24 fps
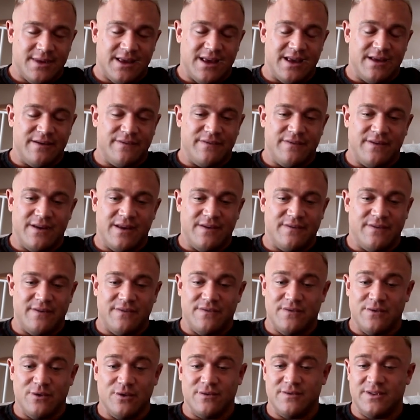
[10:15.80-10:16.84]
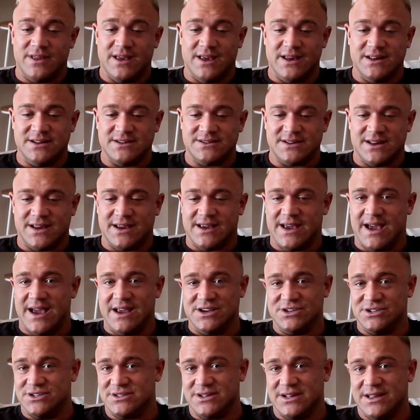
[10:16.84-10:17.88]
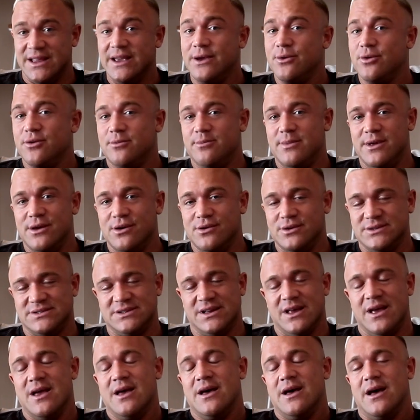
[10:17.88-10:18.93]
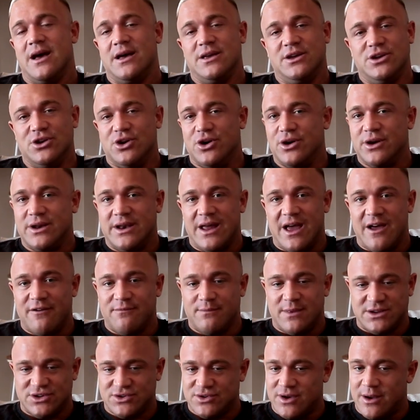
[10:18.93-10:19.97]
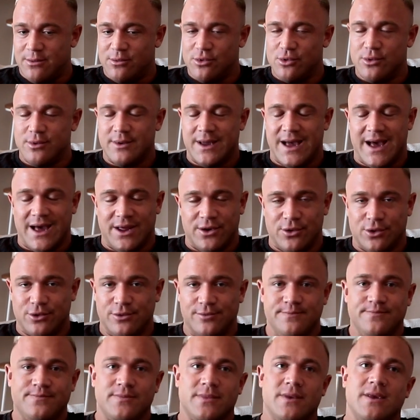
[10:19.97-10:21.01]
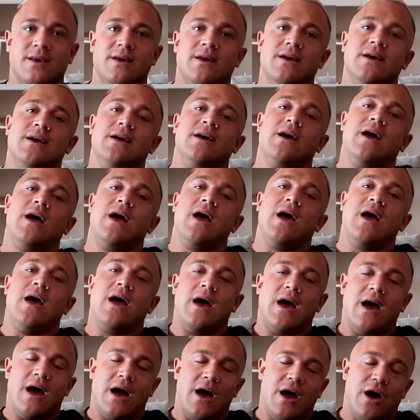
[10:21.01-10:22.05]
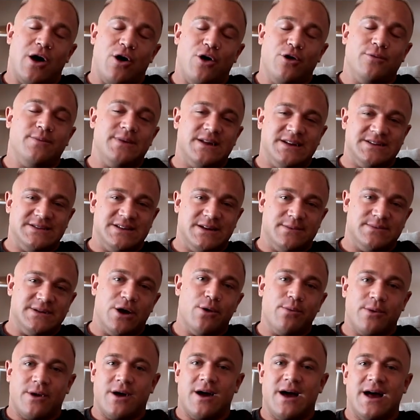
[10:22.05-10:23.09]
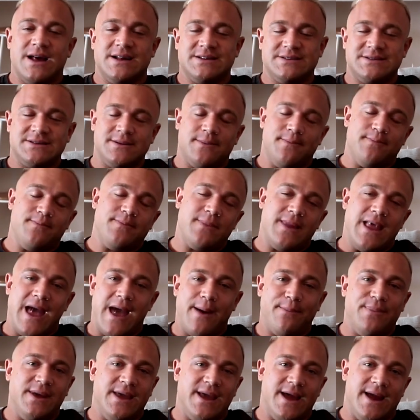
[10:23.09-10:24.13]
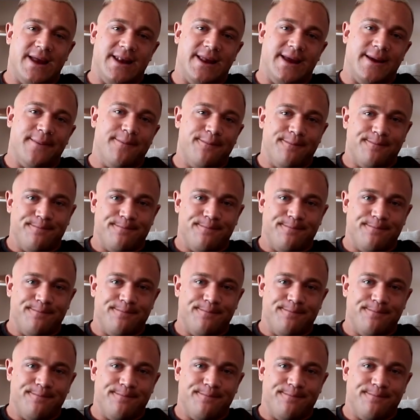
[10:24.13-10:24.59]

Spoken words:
if a few of these occasions are liquid meals, you're not going to have much trouble at all. I hope these tips help, guys. Happy gaining.